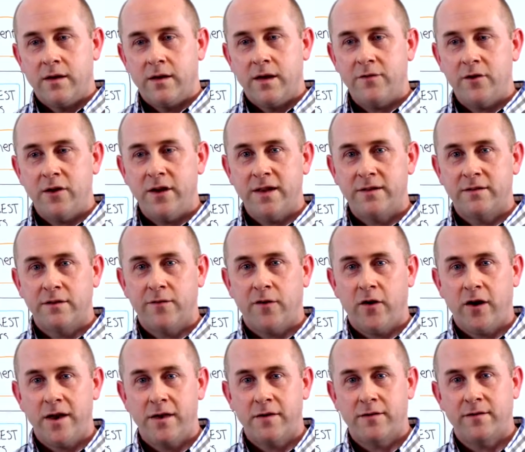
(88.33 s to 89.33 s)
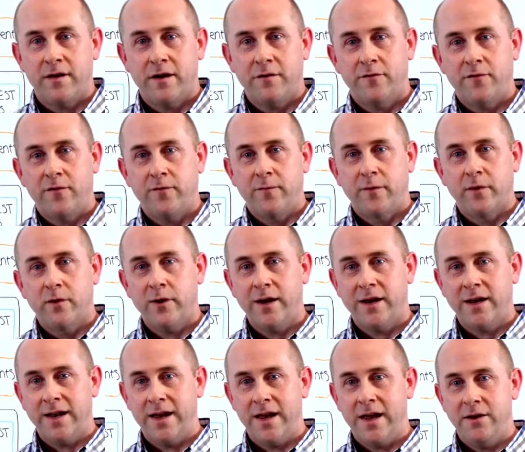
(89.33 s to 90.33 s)
If you need to find stuff
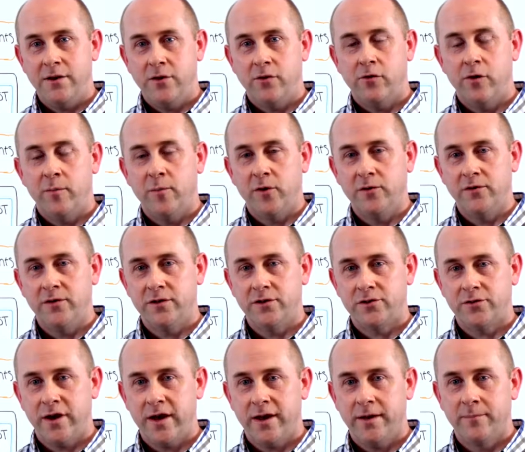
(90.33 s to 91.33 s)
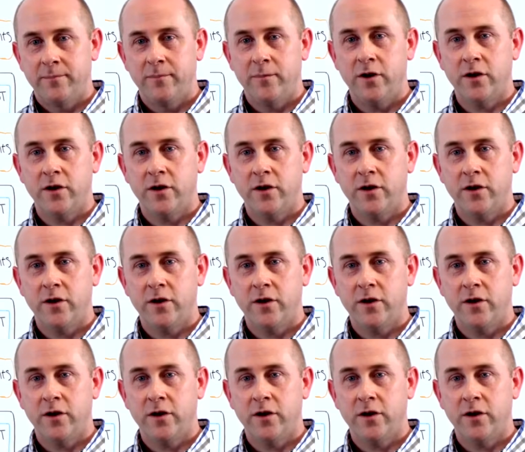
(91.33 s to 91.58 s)
quickly in your repository,